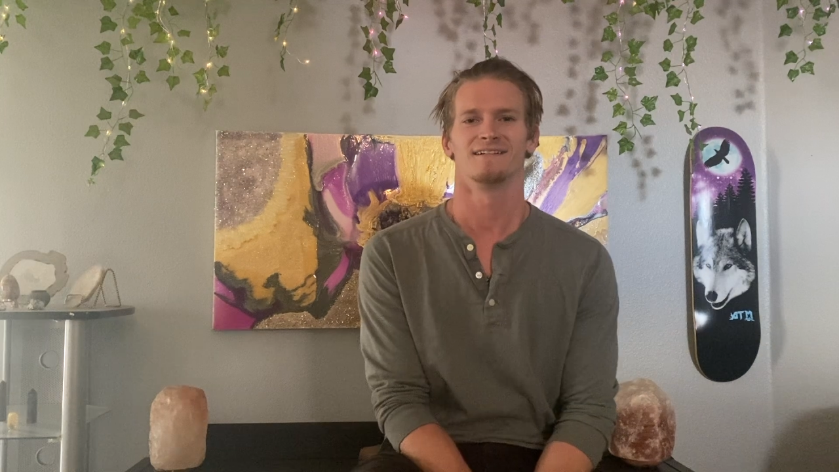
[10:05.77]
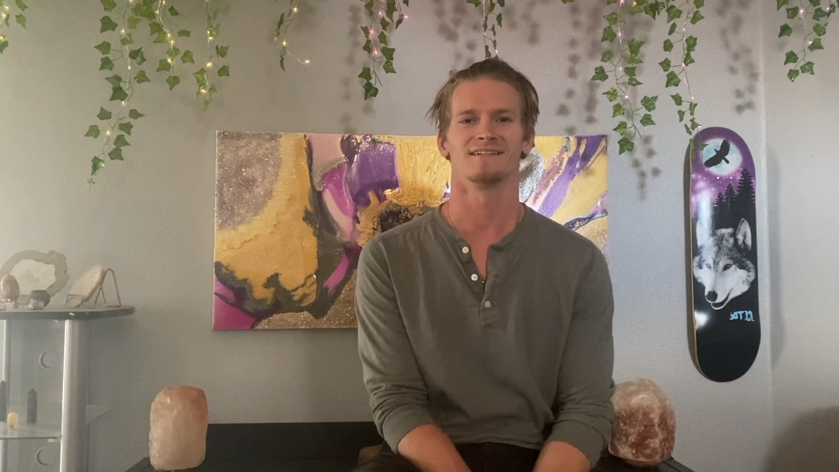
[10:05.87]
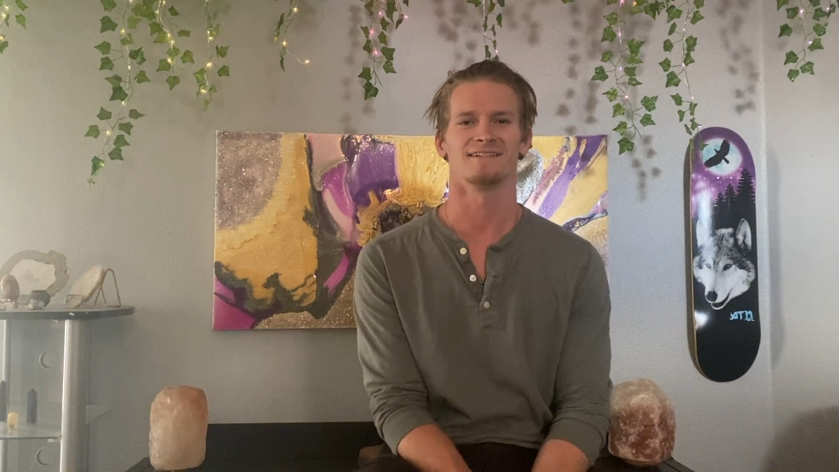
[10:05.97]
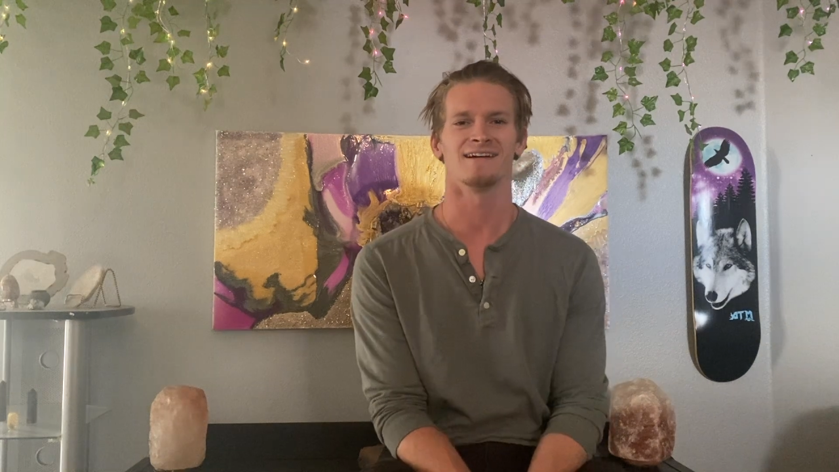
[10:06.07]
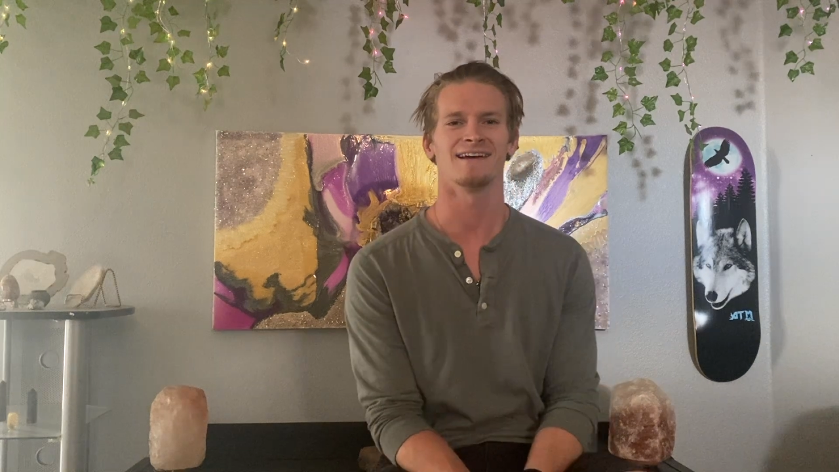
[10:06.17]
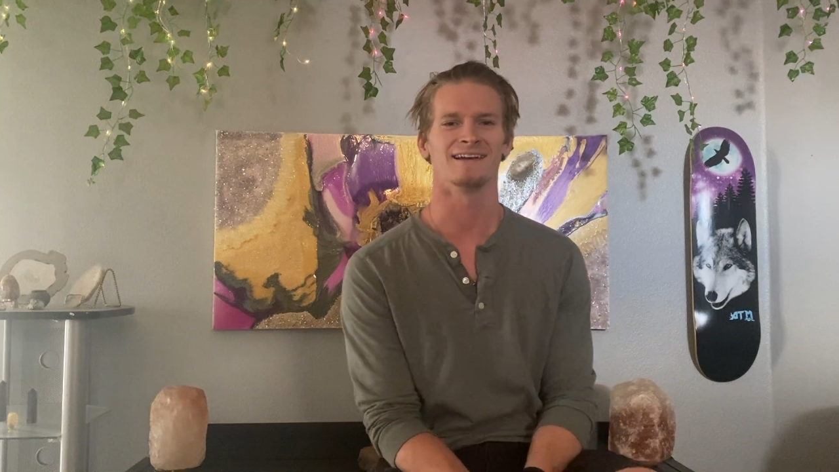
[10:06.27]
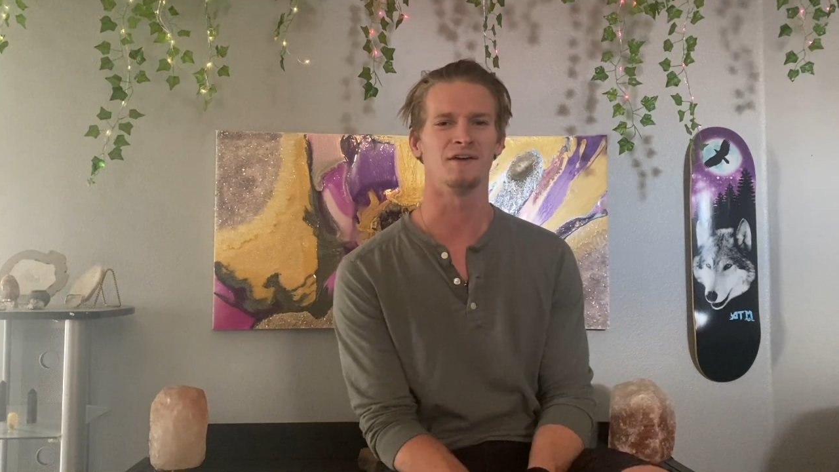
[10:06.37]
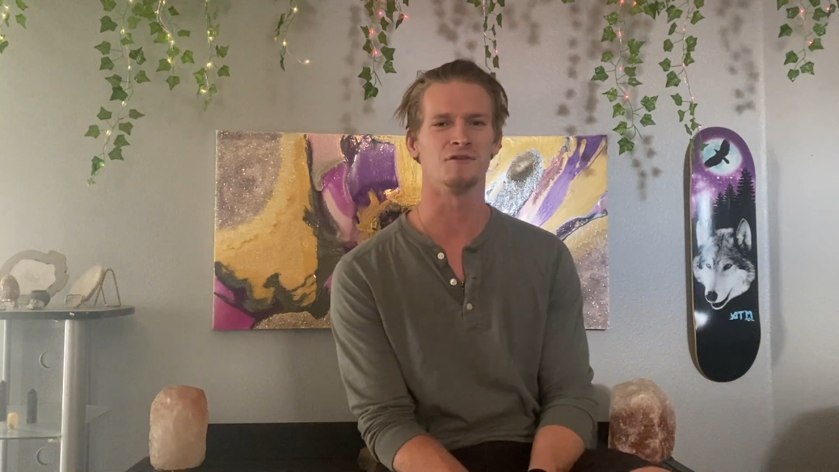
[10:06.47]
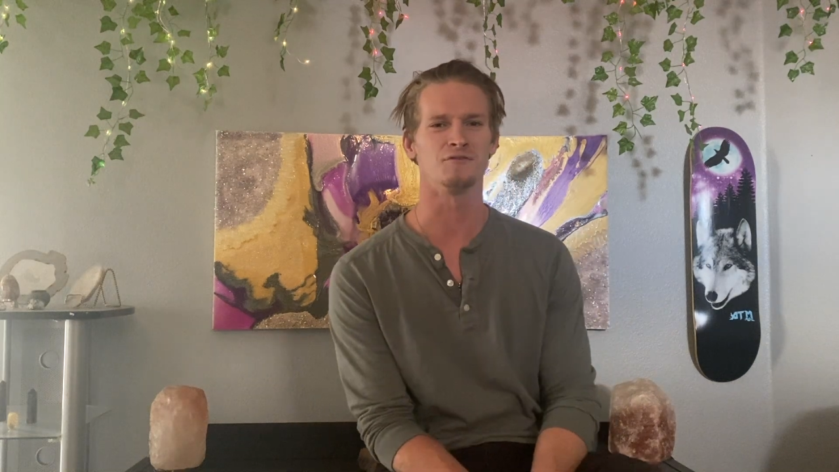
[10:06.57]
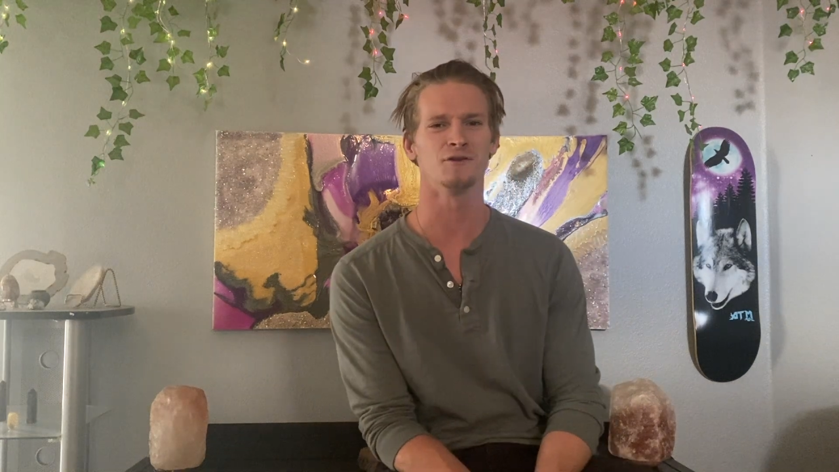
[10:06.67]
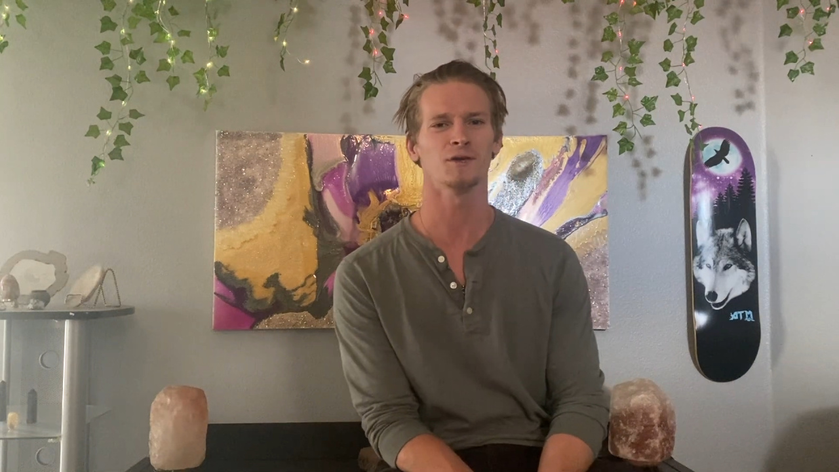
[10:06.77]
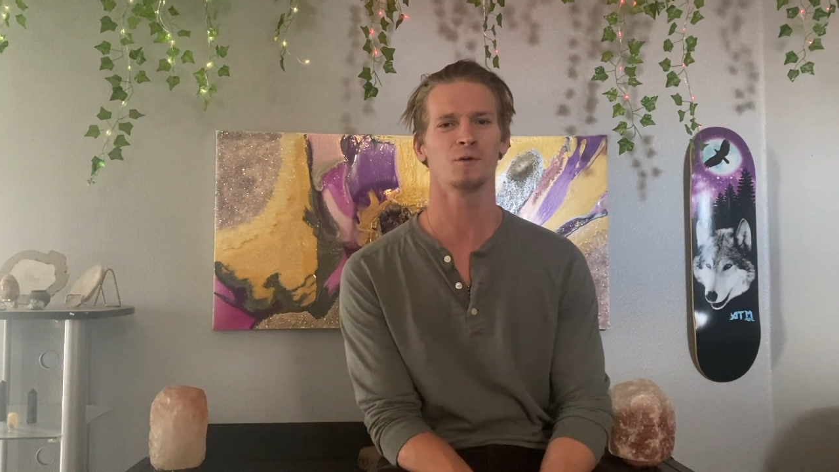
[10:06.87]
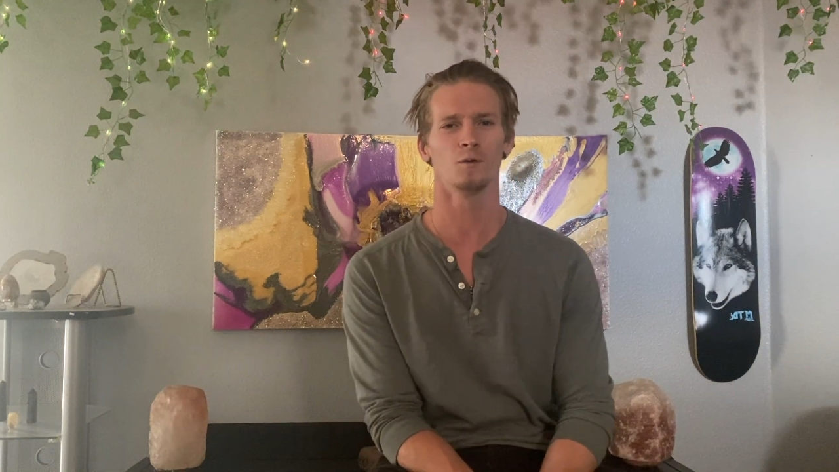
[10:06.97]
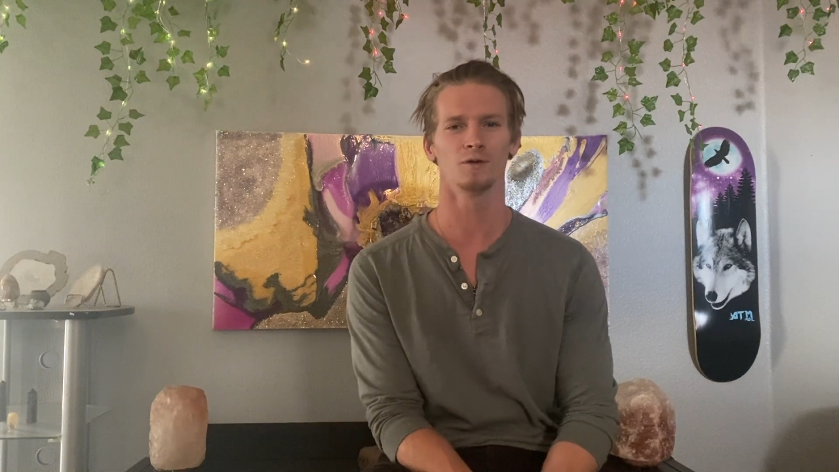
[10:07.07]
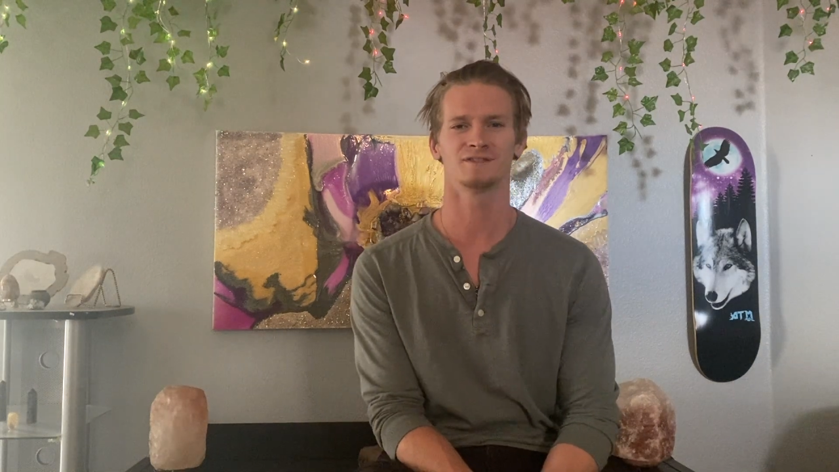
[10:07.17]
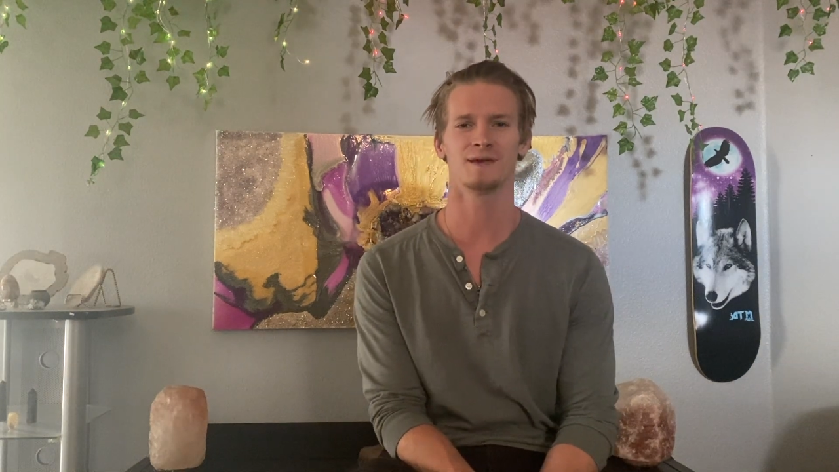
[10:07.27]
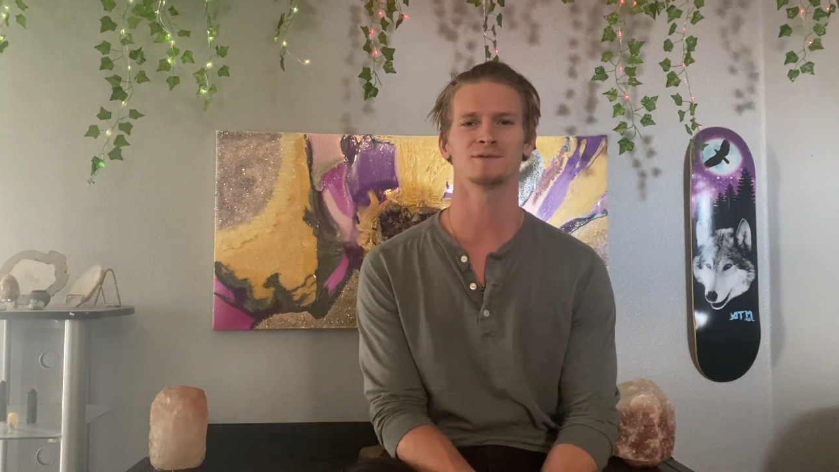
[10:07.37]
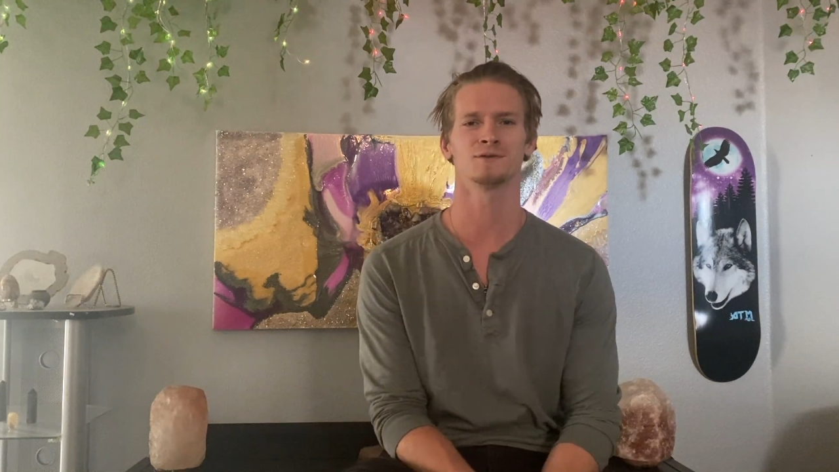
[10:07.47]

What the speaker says: All right, another really cool tips